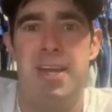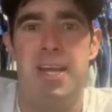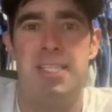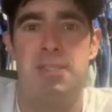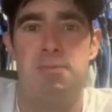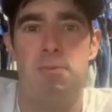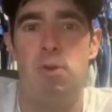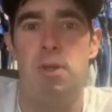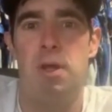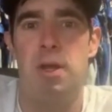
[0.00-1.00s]
It's
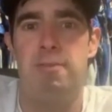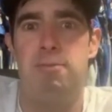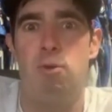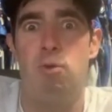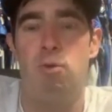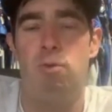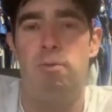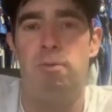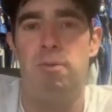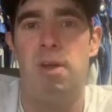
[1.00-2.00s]
really like a full
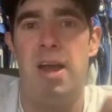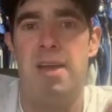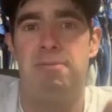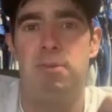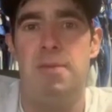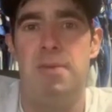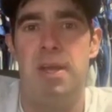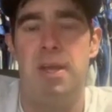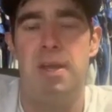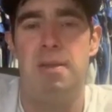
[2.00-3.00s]
life
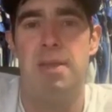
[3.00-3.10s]
living